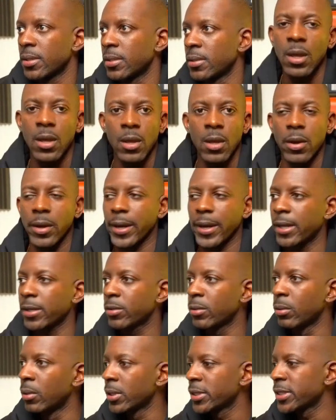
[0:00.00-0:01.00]
Okay, it
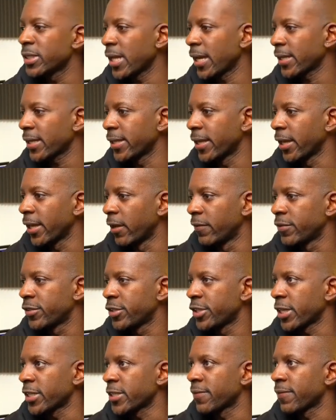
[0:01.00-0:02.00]
looks like the health
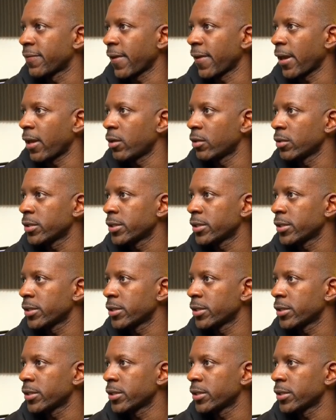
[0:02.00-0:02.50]
checks failed